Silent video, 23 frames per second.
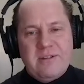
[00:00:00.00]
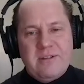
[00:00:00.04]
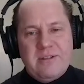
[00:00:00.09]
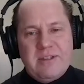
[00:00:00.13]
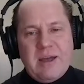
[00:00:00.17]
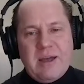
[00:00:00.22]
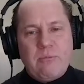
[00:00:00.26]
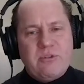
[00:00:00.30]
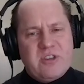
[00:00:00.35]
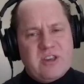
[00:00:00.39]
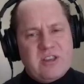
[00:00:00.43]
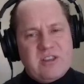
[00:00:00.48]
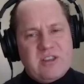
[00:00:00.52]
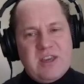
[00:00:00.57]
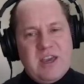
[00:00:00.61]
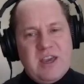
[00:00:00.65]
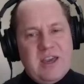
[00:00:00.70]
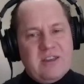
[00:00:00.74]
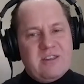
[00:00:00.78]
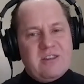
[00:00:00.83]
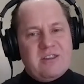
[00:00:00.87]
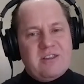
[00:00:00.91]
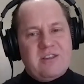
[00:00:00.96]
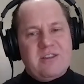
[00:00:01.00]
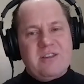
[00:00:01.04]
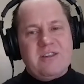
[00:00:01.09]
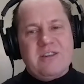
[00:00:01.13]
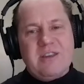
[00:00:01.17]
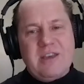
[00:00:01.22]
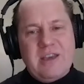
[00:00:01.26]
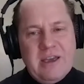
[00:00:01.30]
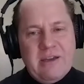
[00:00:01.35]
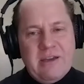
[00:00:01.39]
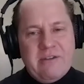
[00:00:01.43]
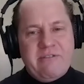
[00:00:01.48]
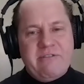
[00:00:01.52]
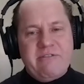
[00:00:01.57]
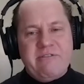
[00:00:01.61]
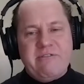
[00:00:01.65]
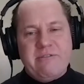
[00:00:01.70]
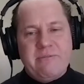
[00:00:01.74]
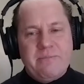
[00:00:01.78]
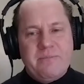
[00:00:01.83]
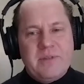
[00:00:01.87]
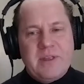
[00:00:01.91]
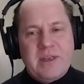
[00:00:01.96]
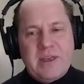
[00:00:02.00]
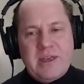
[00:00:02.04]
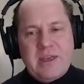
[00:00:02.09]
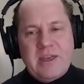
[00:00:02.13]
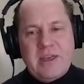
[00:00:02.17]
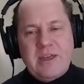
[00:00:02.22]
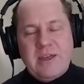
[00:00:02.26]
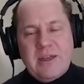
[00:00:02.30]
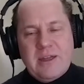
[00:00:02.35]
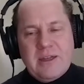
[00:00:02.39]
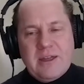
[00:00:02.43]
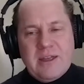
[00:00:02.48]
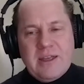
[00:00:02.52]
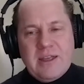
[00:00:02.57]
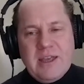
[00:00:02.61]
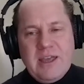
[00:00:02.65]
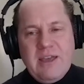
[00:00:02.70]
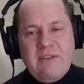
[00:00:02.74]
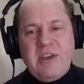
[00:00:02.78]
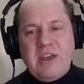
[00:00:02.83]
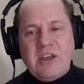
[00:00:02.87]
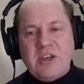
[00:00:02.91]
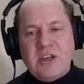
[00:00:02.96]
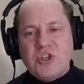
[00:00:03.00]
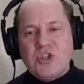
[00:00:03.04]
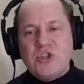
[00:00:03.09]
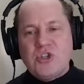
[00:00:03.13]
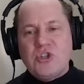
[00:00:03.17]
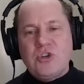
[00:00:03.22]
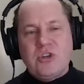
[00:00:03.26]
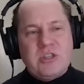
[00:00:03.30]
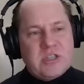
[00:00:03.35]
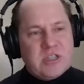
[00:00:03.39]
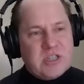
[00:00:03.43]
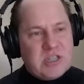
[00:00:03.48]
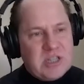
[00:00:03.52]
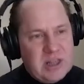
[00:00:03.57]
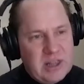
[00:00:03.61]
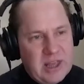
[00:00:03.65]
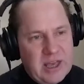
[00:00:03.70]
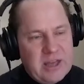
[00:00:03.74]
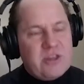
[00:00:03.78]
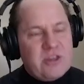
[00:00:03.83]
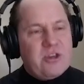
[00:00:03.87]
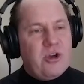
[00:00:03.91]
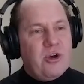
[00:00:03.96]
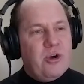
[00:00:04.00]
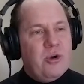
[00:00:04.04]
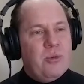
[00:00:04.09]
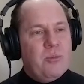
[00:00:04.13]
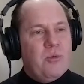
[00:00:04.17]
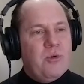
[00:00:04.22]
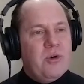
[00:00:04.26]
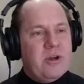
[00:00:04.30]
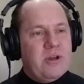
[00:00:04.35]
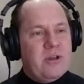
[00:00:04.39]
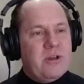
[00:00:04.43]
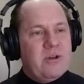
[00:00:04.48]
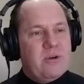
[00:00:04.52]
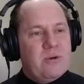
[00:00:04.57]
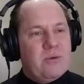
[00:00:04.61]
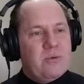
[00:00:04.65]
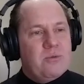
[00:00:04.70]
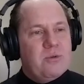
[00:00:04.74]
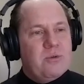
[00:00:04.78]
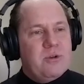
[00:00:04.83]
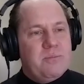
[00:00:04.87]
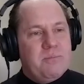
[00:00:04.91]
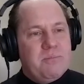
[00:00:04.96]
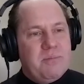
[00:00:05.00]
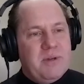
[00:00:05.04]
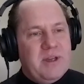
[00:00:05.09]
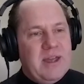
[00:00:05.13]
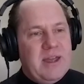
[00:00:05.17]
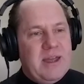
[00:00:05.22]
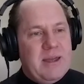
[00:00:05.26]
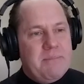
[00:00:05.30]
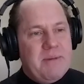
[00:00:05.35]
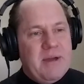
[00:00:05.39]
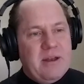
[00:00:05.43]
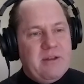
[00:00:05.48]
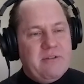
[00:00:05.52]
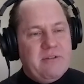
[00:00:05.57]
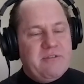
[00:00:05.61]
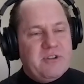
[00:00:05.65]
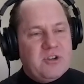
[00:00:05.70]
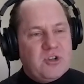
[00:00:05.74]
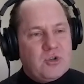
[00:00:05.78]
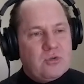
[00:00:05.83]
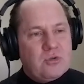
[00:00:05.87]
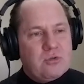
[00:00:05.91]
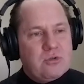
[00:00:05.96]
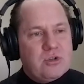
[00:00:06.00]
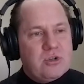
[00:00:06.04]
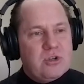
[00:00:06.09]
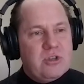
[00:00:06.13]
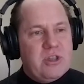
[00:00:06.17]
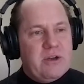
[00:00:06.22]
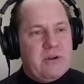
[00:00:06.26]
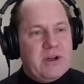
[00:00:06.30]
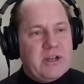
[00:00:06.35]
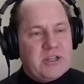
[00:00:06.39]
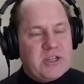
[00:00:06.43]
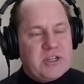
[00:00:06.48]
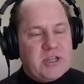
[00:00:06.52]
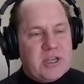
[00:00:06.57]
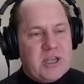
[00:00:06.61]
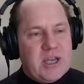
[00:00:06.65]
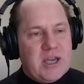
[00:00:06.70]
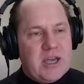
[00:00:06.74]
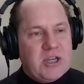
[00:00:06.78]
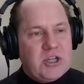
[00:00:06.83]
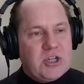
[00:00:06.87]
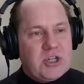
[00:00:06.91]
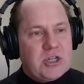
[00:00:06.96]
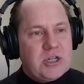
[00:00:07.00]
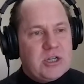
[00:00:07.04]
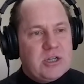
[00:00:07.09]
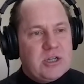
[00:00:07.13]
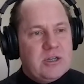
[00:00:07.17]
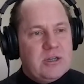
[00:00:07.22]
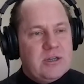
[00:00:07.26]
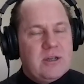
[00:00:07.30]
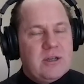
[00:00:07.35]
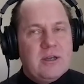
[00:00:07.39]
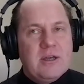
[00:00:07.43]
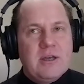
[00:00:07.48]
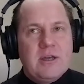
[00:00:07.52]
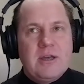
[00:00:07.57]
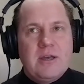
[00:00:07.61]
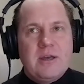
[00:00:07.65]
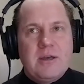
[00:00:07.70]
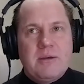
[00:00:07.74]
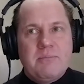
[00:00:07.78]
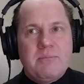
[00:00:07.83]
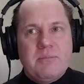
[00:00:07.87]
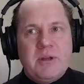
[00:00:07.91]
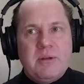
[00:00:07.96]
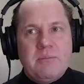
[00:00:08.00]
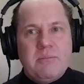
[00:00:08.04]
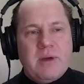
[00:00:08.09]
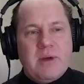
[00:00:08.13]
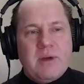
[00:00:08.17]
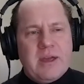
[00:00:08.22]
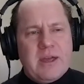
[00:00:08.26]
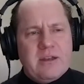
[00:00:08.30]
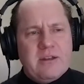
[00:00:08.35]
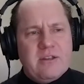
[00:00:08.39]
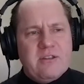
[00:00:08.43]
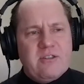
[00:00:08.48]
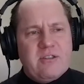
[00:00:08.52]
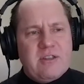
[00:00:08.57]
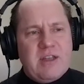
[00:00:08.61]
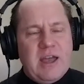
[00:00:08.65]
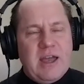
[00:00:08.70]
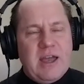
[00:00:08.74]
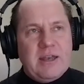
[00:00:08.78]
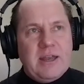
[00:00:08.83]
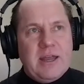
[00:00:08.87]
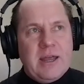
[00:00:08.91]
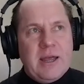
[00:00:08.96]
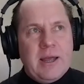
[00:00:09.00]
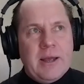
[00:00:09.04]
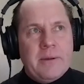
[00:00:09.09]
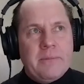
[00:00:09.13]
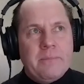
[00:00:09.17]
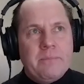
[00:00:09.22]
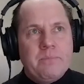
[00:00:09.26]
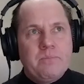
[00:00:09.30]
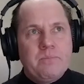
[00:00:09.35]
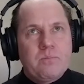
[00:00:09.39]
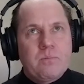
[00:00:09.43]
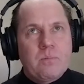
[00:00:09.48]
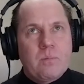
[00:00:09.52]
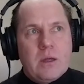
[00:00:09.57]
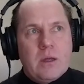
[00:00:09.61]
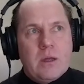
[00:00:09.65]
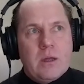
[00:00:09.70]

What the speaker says: that was a test to see if giving students less homework would be beneficial to their education. But my understanding,